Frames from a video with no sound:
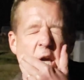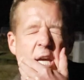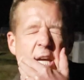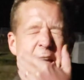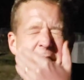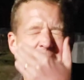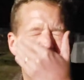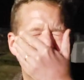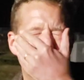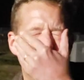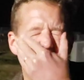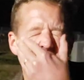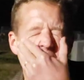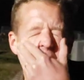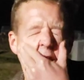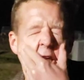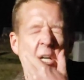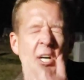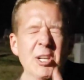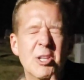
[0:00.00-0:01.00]
it,
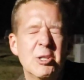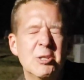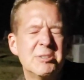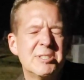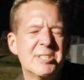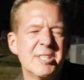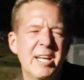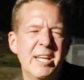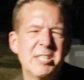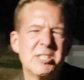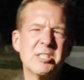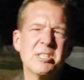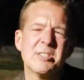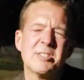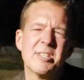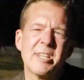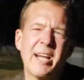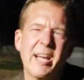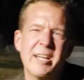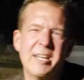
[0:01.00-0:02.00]
the
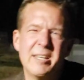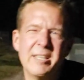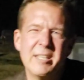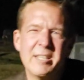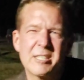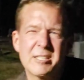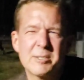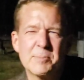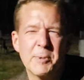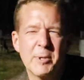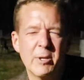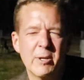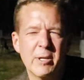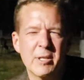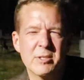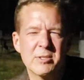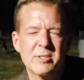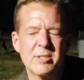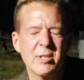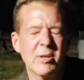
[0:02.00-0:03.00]
hallucinations that I
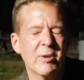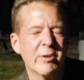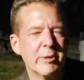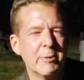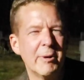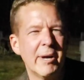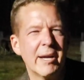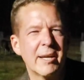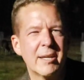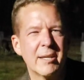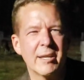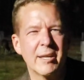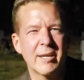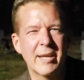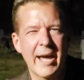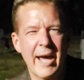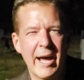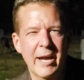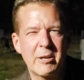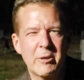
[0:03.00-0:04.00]
experienced, the only way I can like
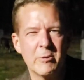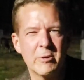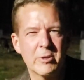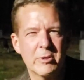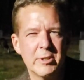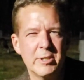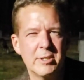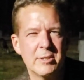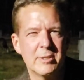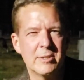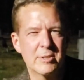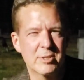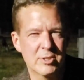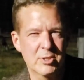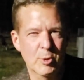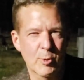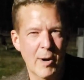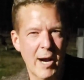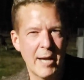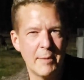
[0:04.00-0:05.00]
accurately
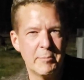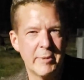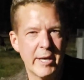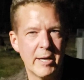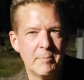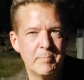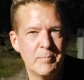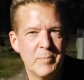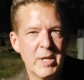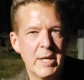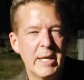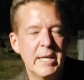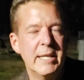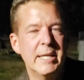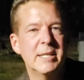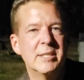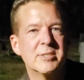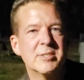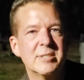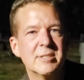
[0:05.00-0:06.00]
describe them
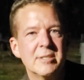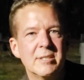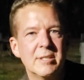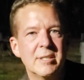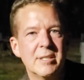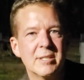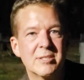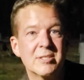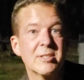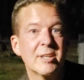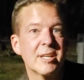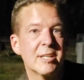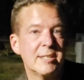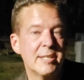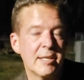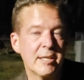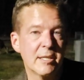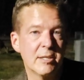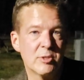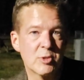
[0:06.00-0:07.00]
is it's like
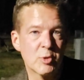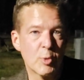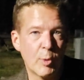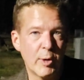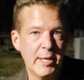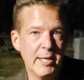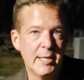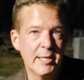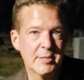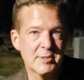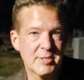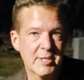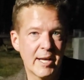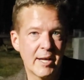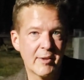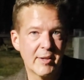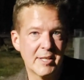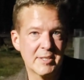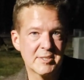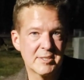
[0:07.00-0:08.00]
taking 20 hits of
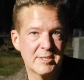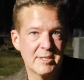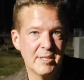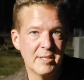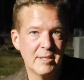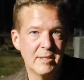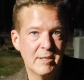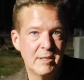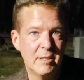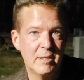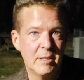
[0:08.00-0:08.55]
LSD